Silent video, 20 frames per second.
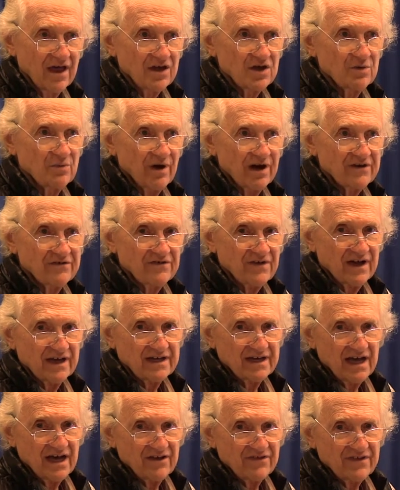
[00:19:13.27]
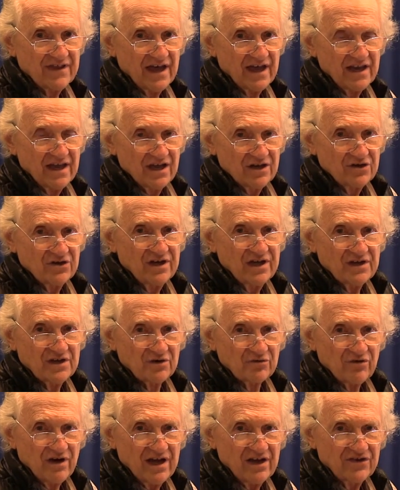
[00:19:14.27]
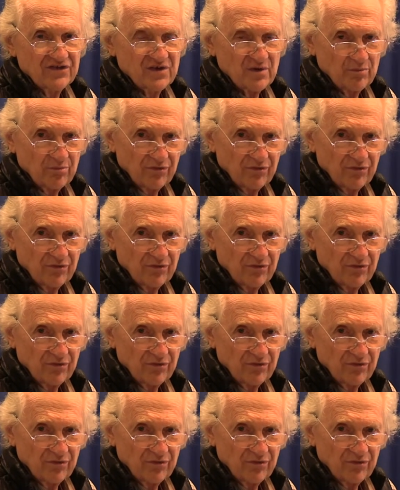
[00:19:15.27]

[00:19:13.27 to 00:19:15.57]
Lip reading: you might find out that you need to raise the